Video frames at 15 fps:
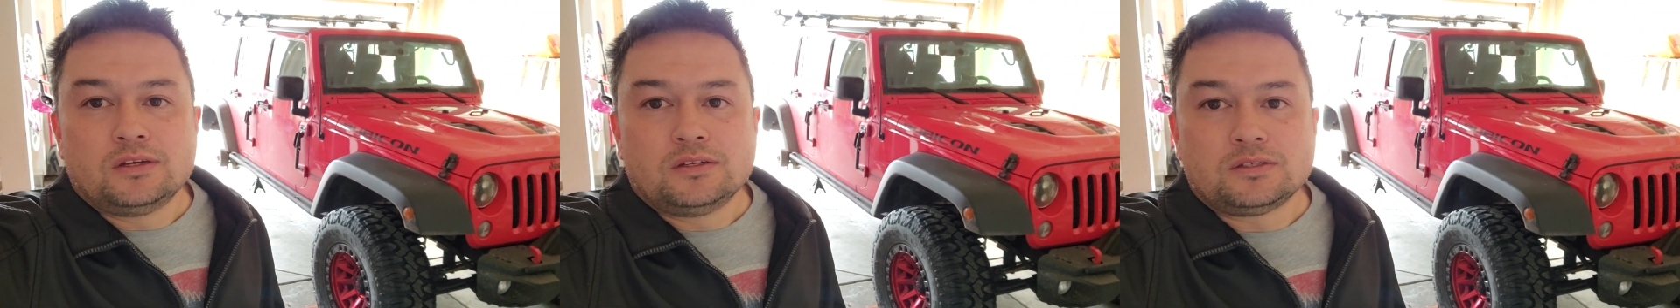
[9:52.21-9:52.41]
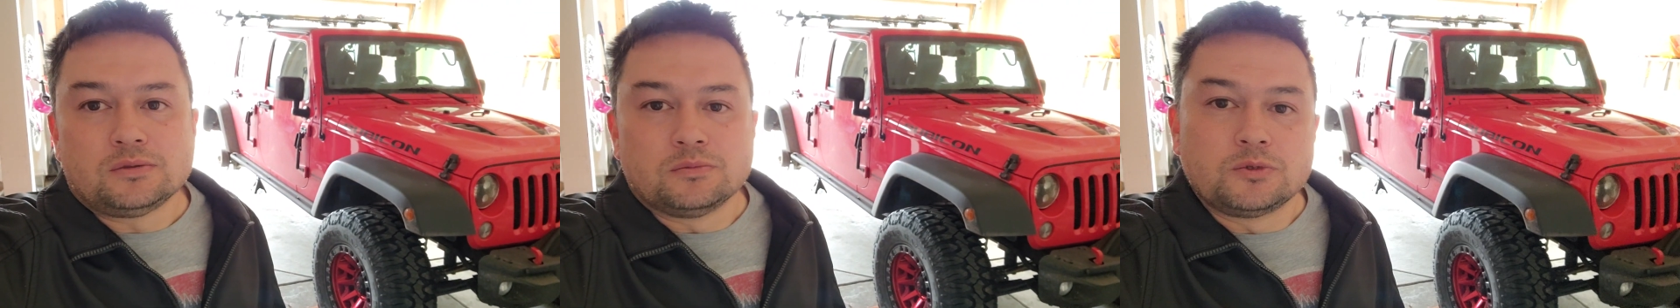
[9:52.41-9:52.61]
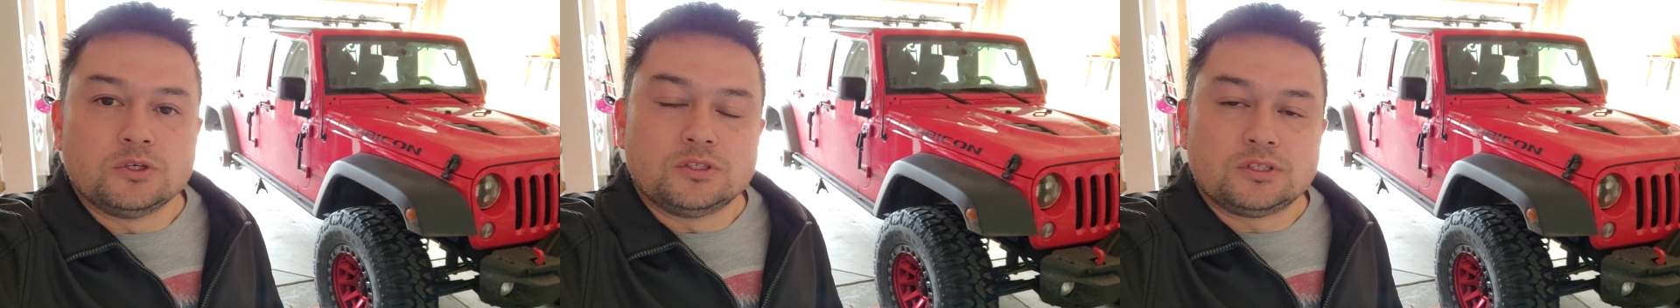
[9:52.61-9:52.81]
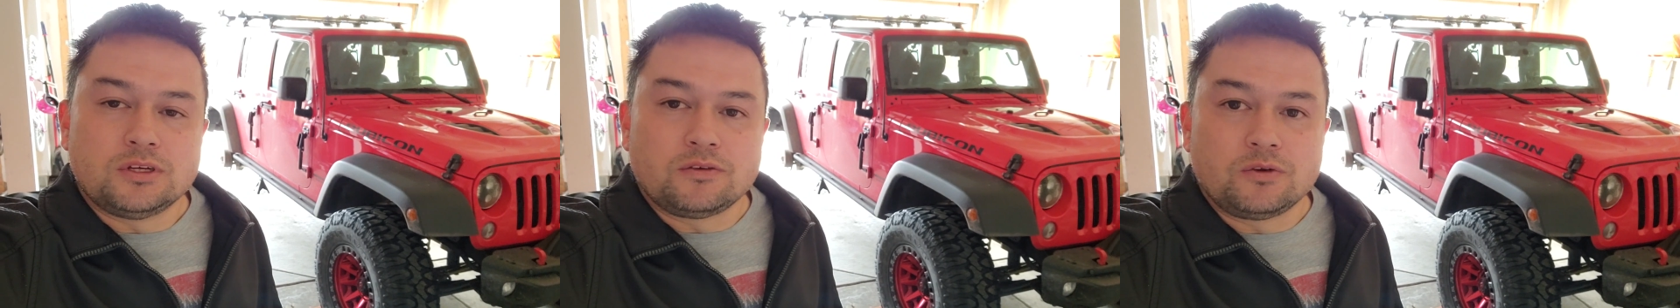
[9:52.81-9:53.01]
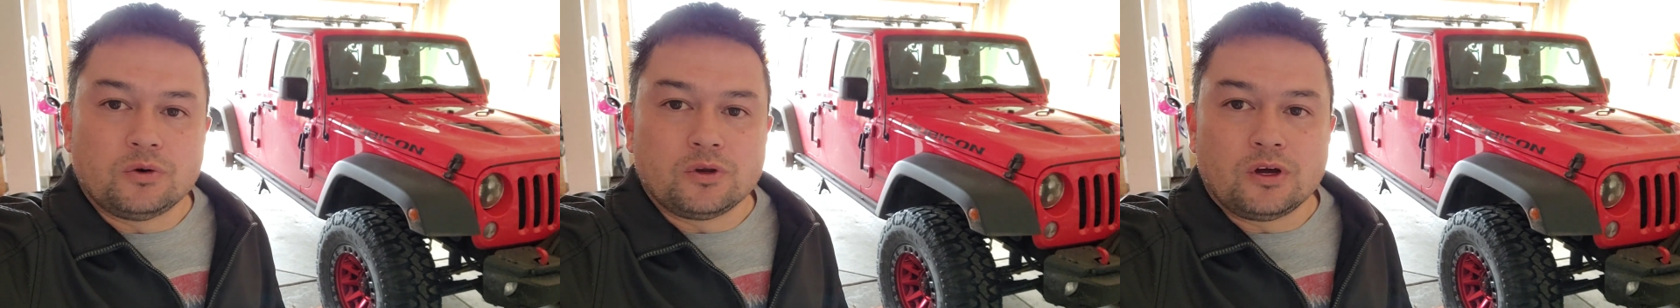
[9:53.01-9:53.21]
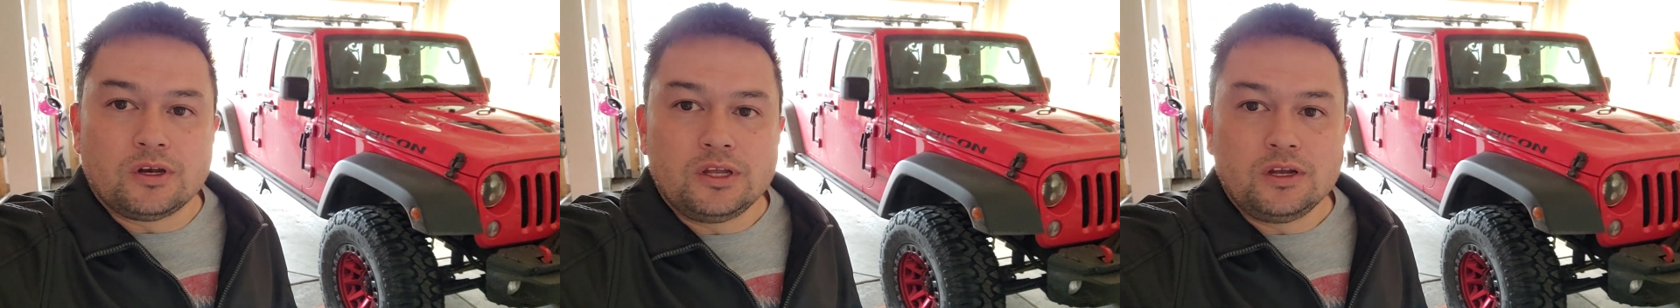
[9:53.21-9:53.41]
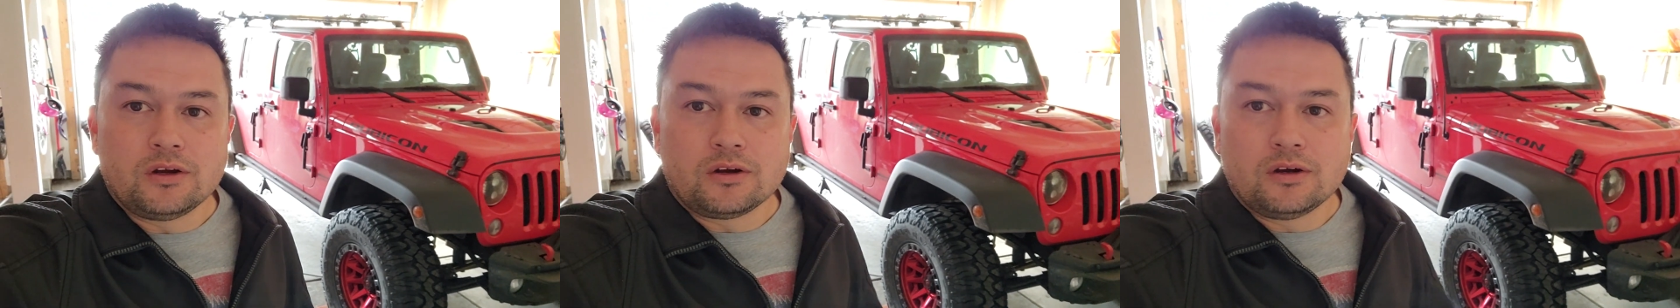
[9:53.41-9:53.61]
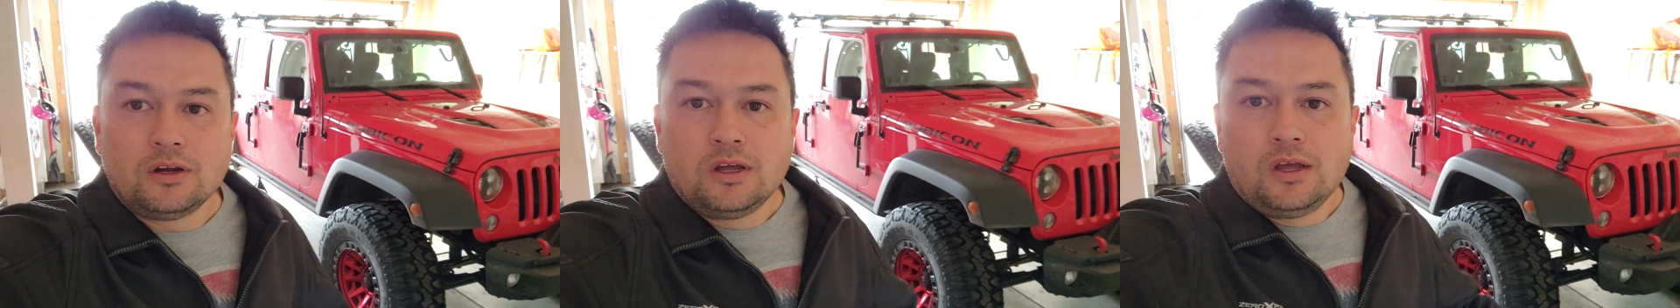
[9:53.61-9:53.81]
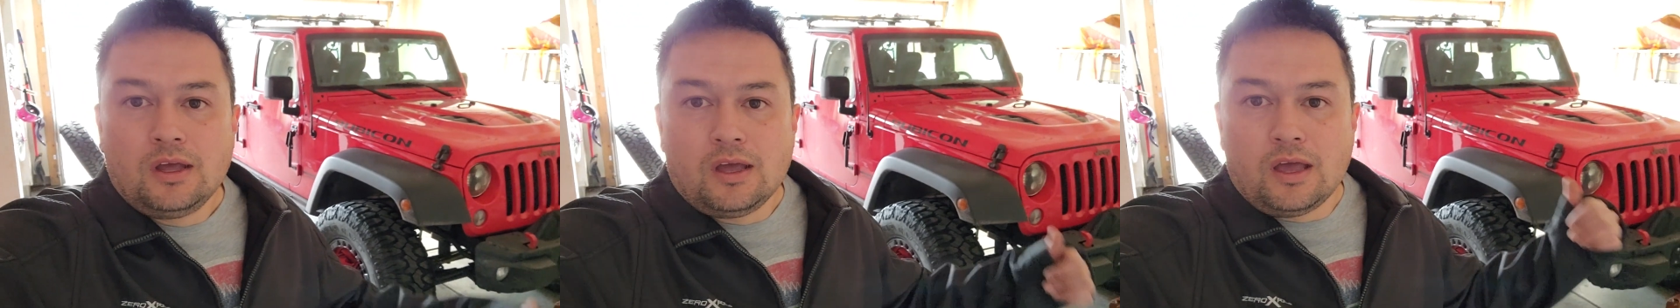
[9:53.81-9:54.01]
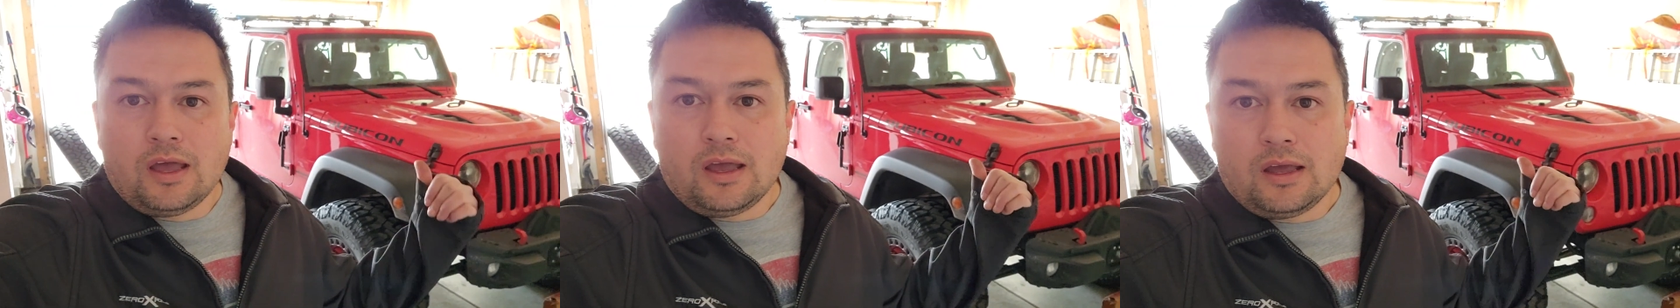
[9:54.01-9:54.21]
some good stuff going on here.
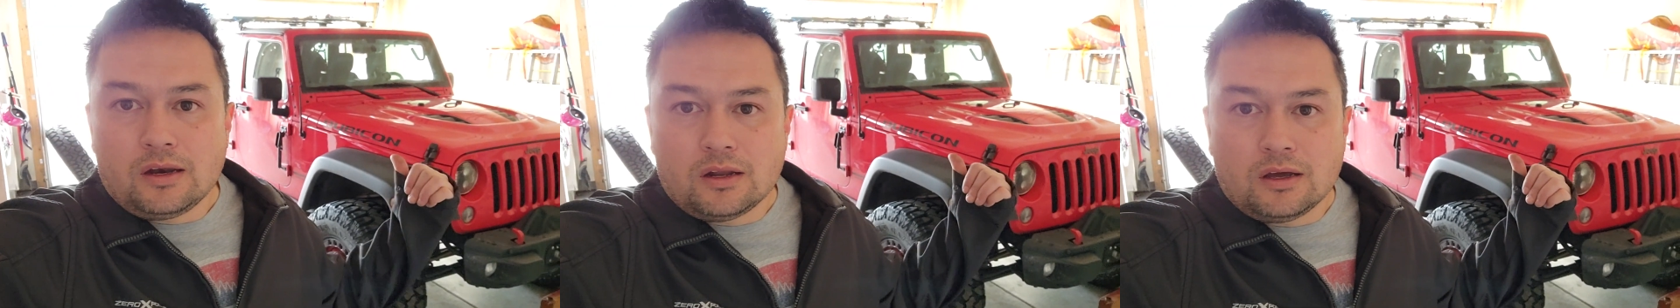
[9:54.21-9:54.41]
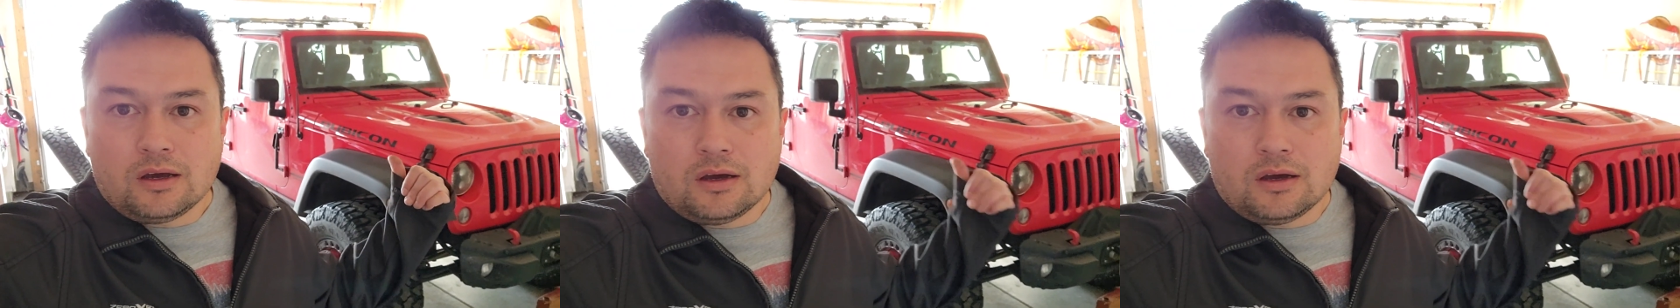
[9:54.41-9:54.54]
And